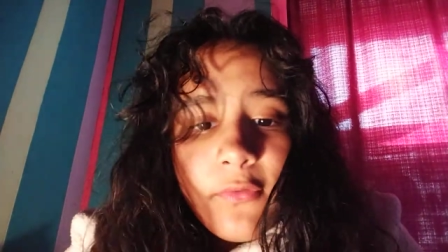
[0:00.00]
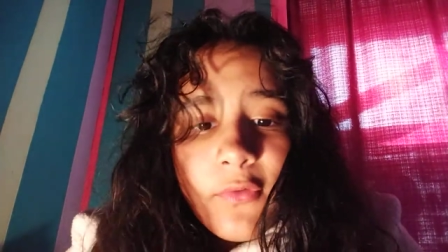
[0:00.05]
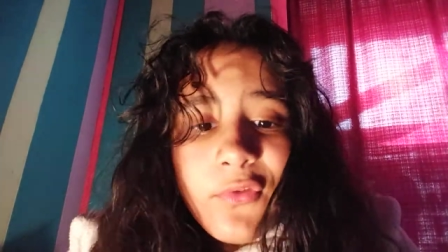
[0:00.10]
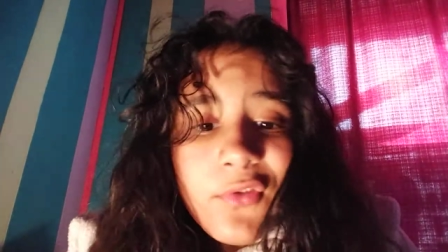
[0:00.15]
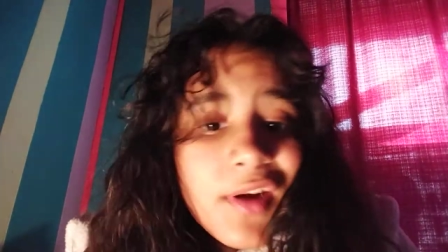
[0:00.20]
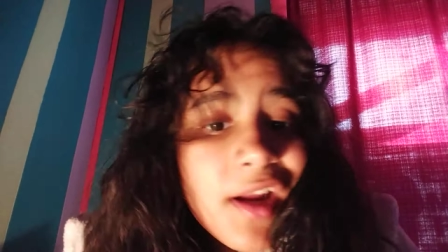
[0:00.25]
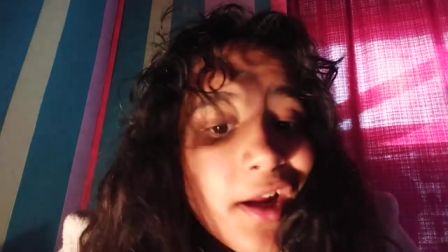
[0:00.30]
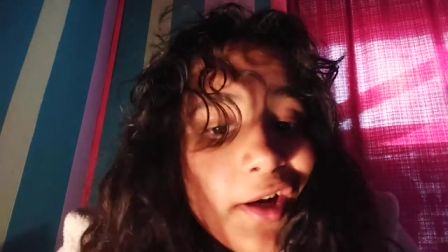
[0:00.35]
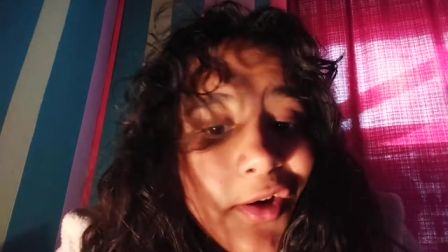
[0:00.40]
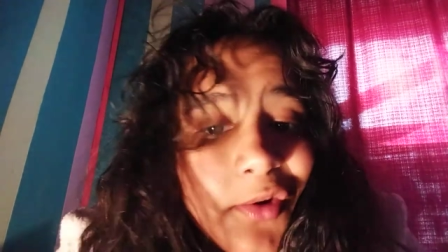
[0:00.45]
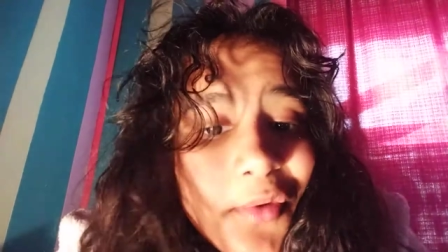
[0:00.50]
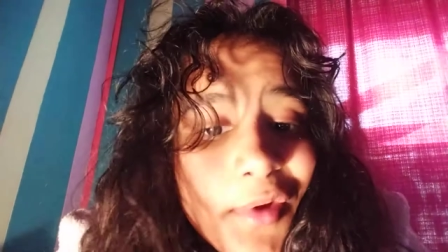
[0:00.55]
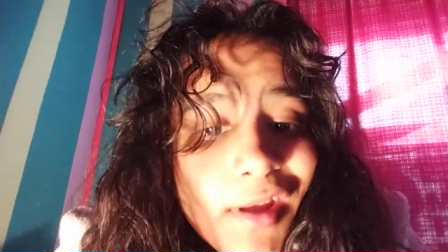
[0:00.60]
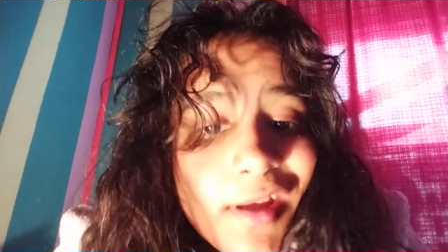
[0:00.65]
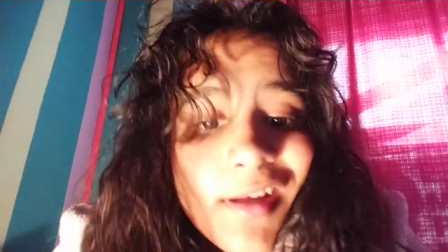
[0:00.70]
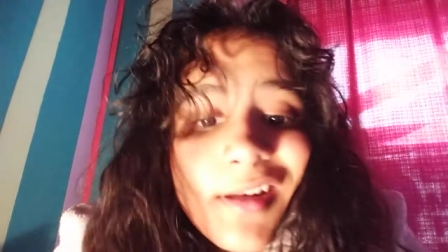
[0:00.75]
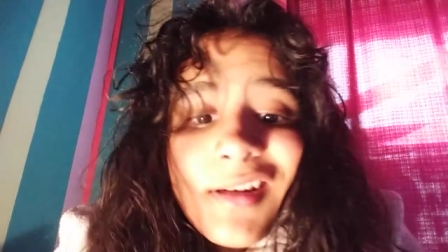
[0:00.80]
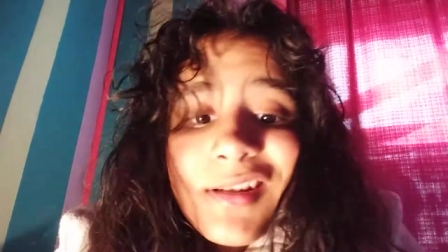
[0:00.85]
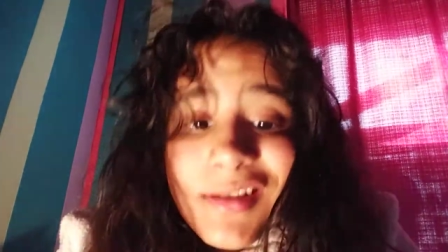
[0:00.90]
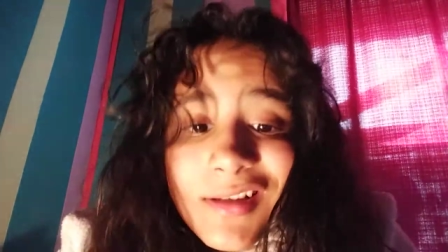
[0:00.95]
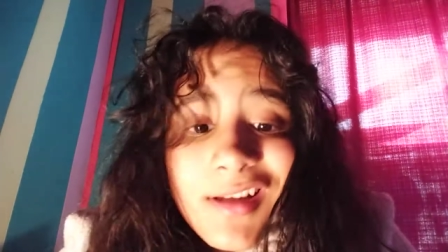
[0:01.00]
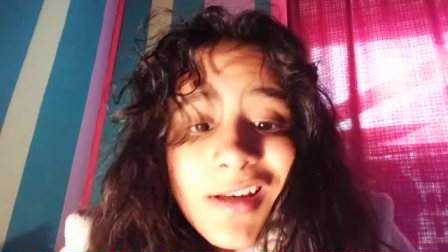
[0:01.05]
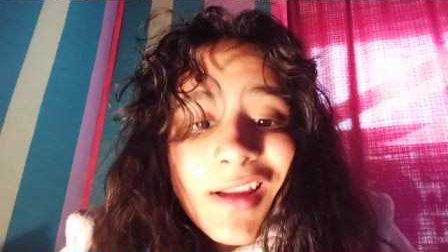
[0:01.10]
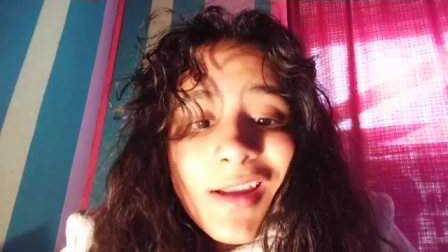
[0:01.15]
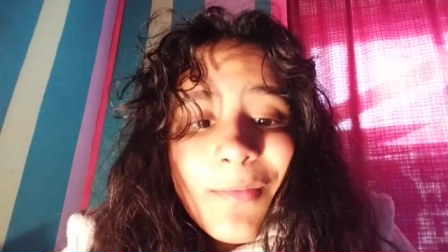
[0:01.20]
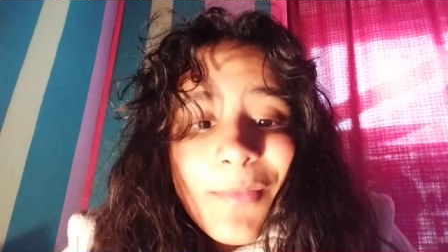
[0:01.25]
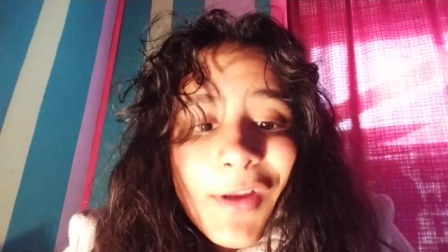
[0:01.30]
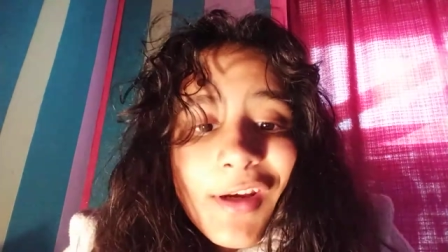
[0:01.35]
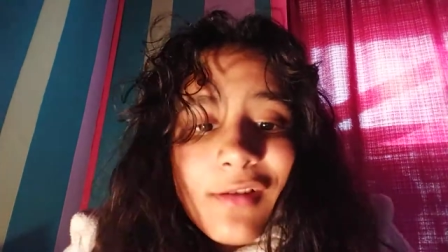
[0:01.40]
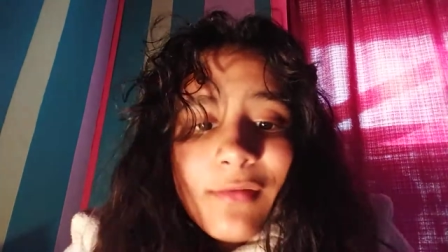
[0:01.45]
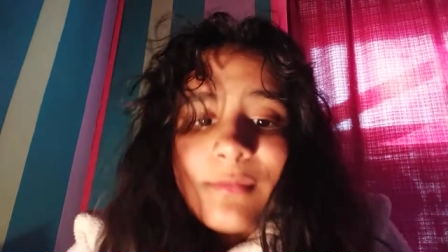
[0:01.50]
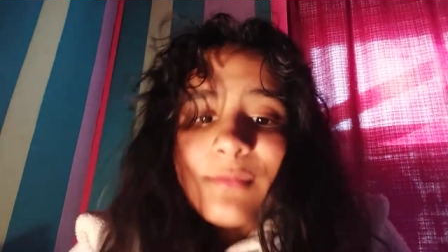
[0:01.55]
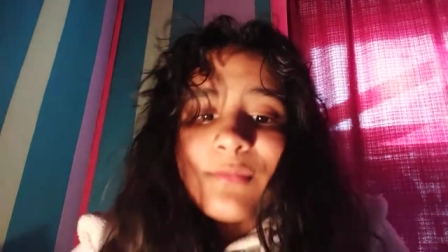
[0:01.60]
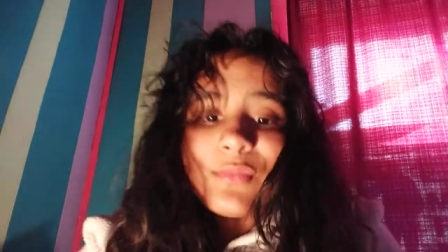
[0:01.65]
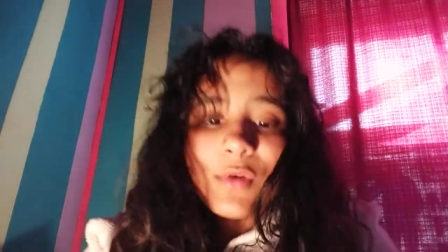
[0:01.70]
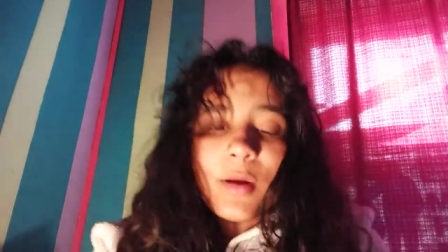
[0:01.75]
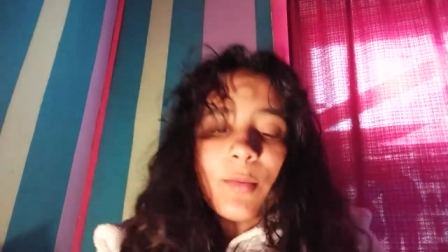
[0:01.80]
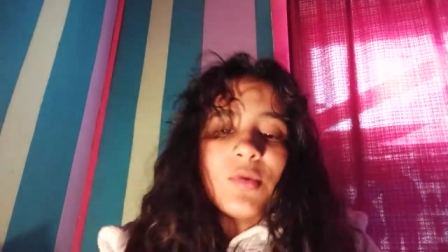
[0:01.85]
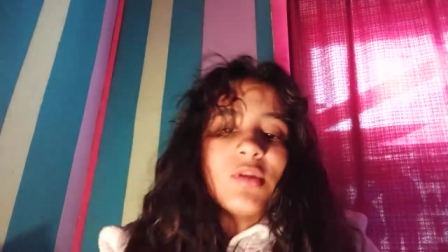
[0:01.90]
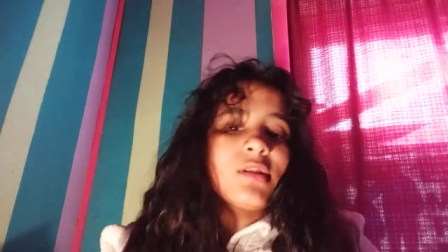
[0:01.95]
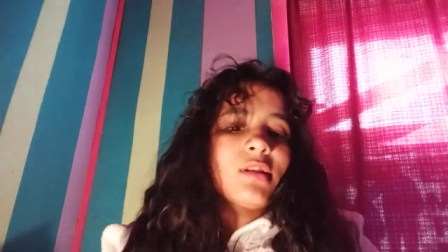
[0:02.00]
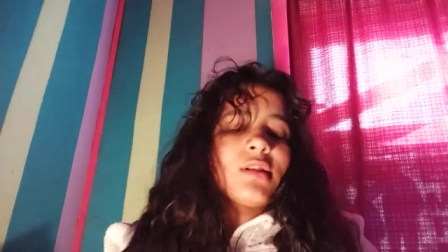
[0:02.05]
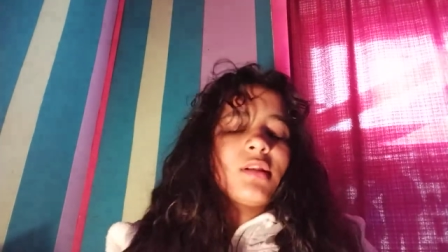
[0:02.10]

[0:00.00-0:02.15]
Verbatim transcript: If you're not doing good, it's gonna get better, promise.